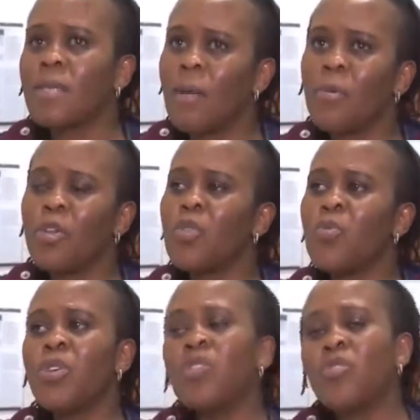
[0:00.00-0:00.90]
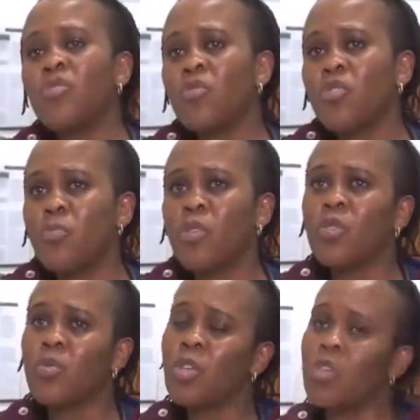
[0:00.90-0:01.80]
somebody who introduced me
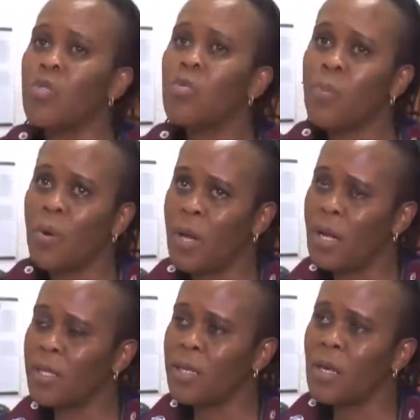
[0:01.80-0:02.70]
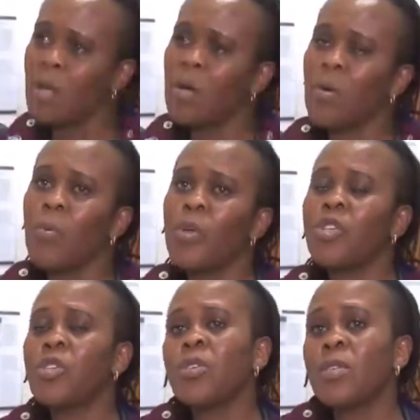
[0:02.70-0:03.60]
to the new product,
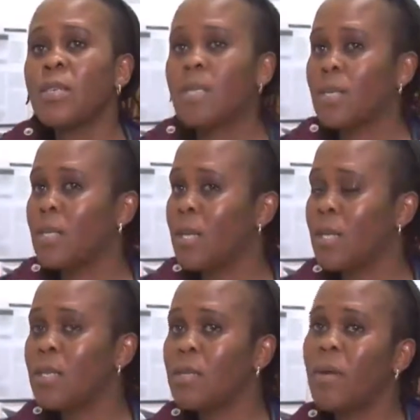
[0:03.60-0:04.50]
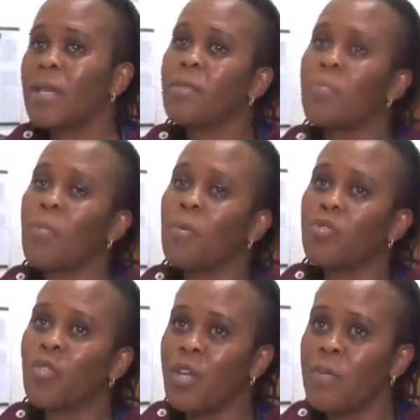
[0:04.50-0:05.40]
which is Sister Jenny's
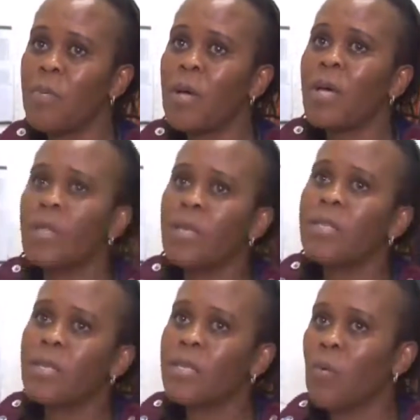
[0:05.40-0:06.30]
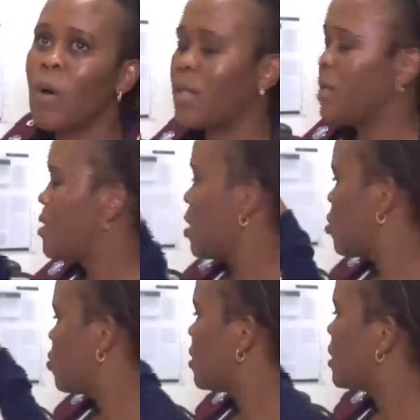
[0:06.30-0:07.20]
multi-purpose cream. This is the one that I
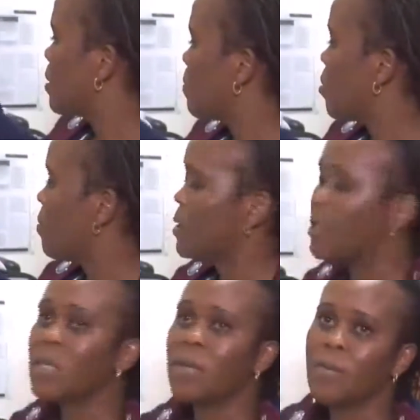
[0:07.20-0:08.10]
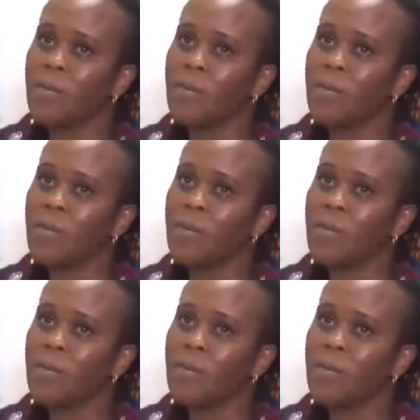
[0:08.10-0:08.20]
use at the moment.